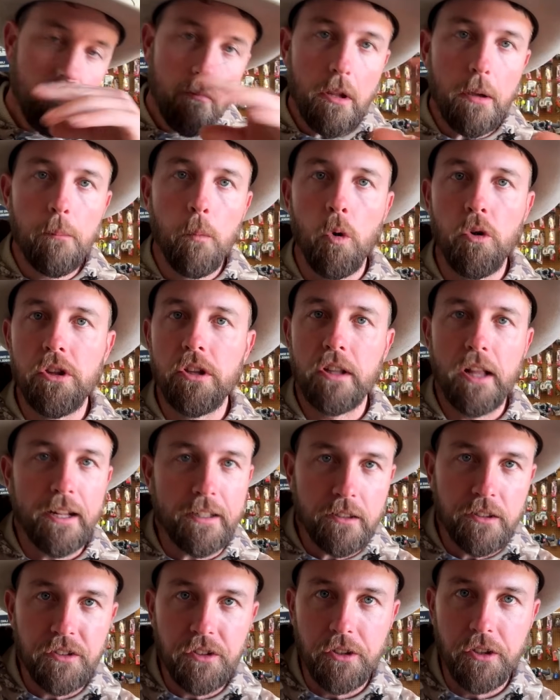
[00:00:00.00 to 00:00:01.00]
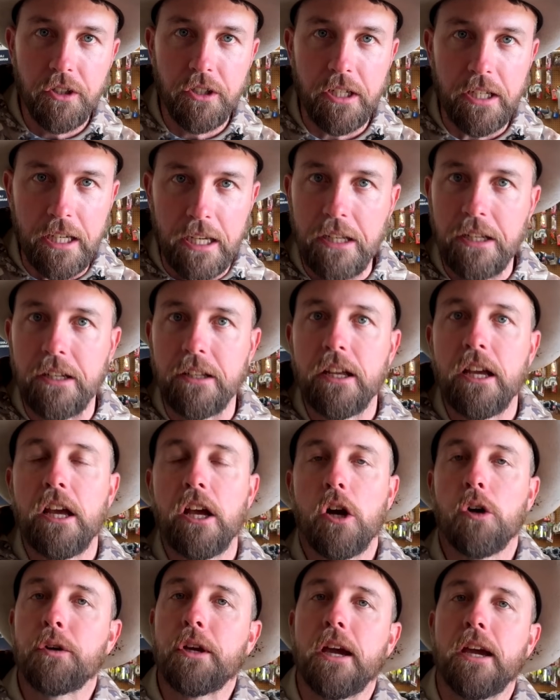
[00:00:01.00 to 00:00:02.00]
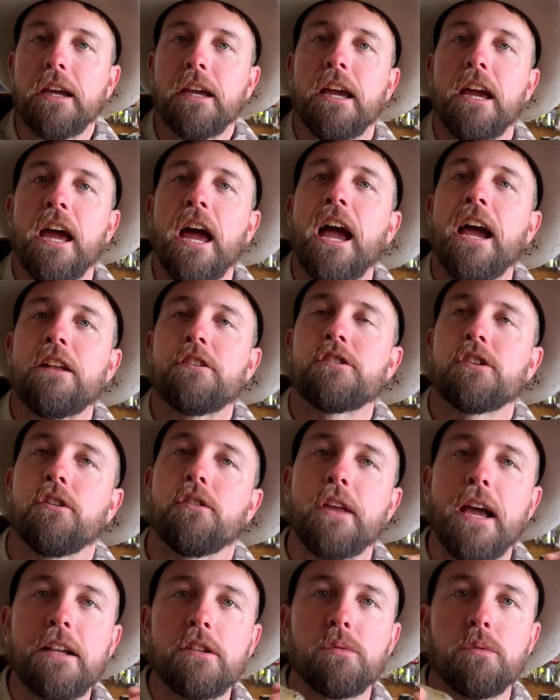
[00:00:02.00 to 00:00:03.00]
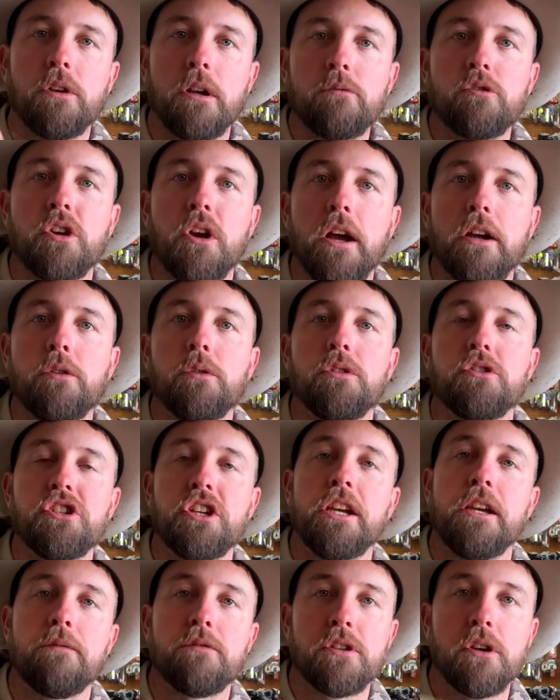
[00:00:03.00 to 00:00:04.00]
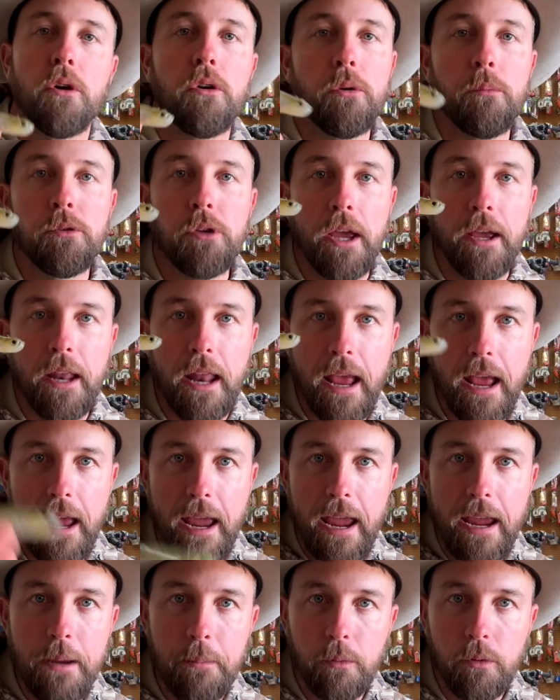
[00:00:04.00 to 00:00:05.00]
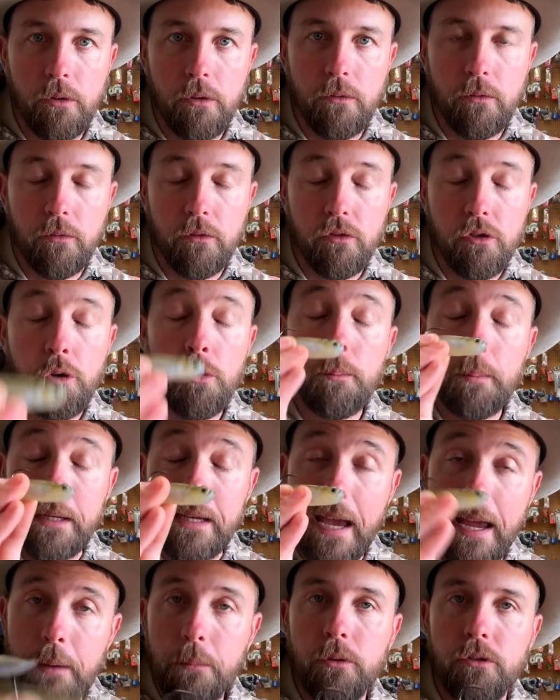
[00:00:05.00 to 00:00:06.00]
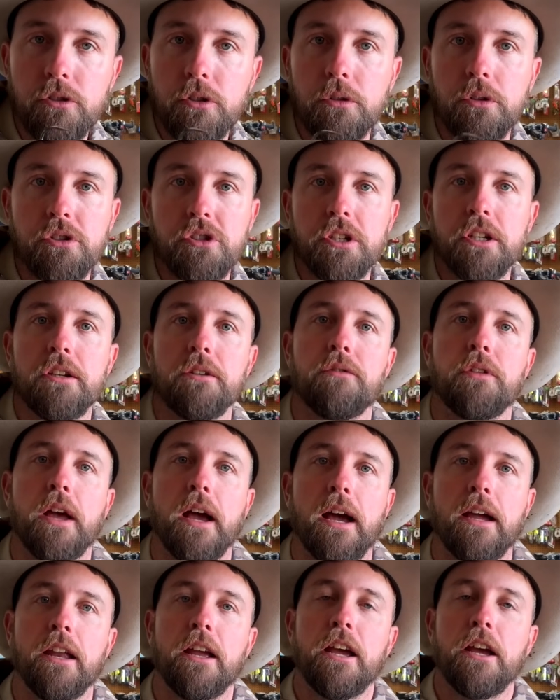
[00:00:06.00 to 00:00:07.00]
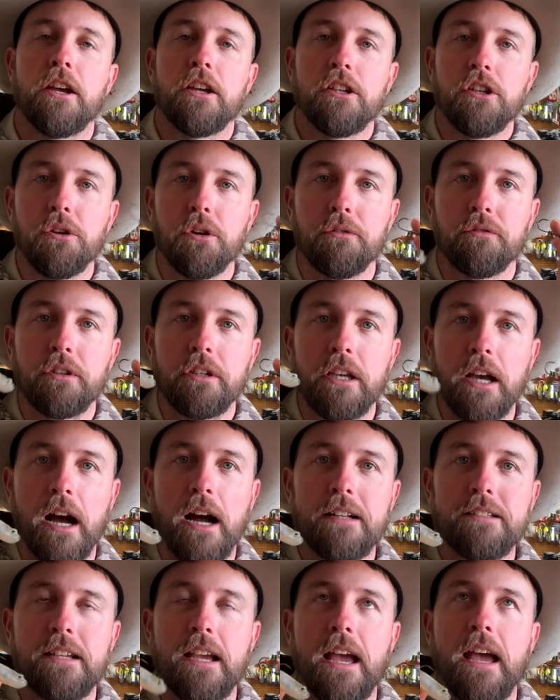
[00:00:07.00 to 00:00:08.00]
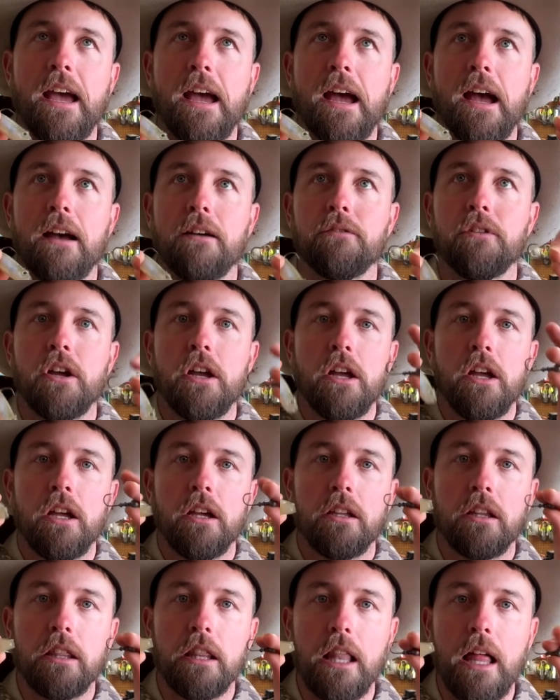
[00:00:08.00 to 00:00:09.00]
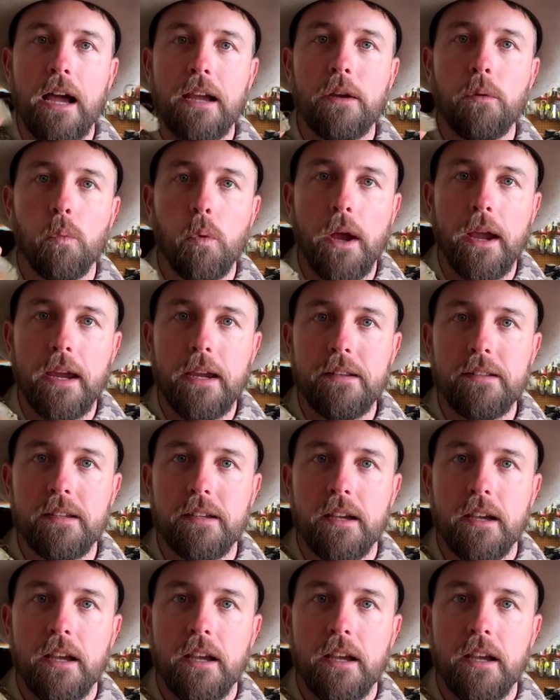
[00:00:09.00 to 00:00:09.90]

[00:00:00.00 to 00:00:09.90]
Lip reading: more than likely they're going to eat it. Okay. And so that's what I'm trying to achieve. So able to achieve that, you have got to have lightweight,